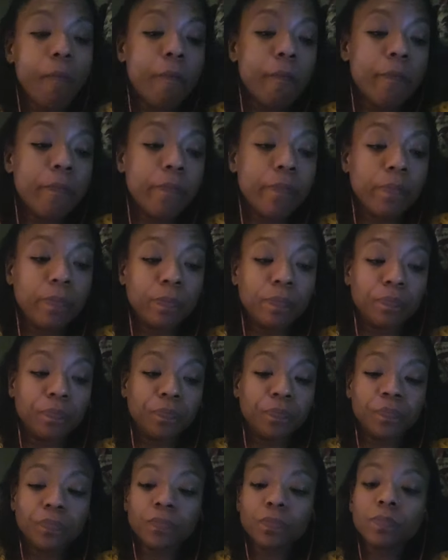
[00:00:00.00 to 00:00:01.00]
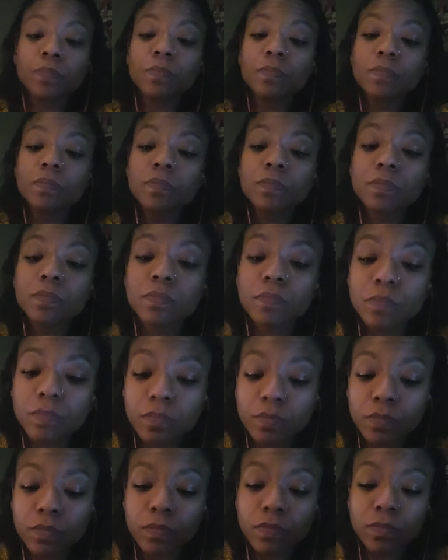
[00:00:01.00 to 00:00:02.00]

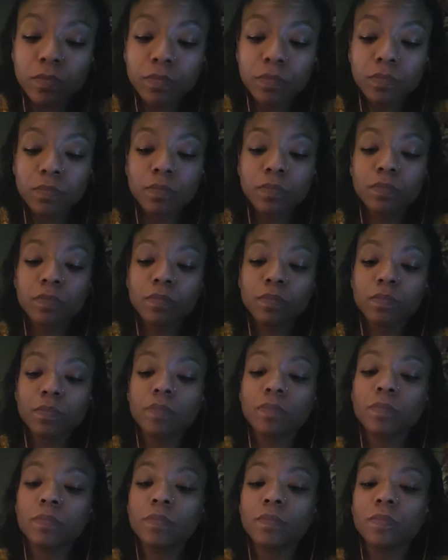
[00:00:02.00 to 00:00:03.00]
[no speech]